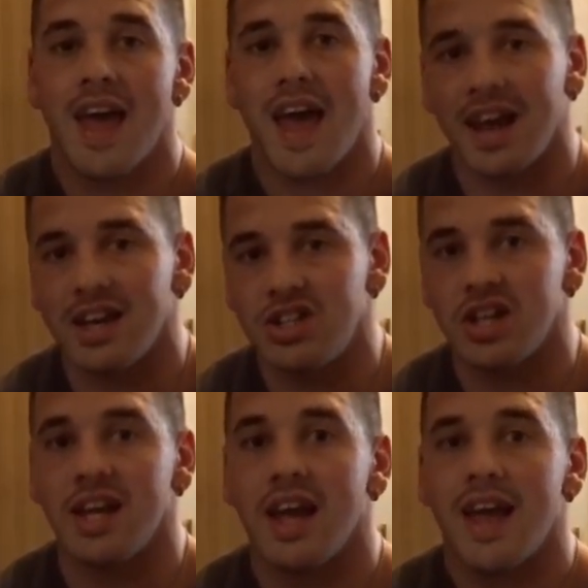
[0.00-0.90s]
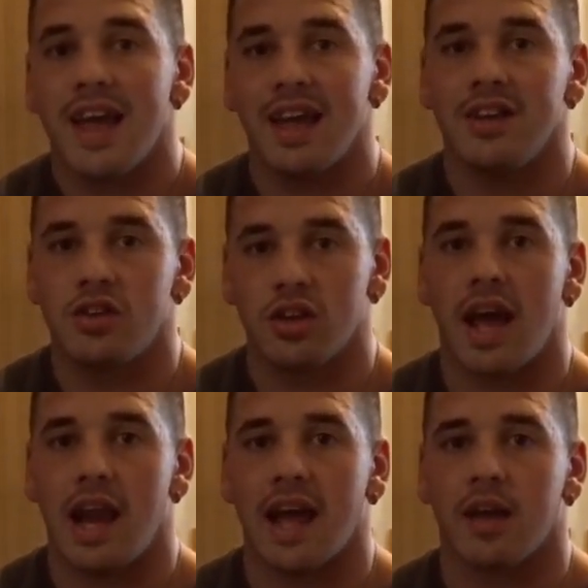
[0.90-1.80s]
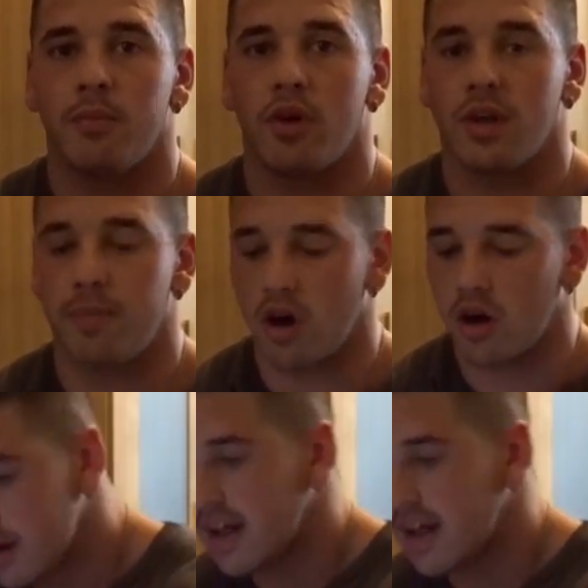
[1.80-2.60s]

energy into that lagging body part.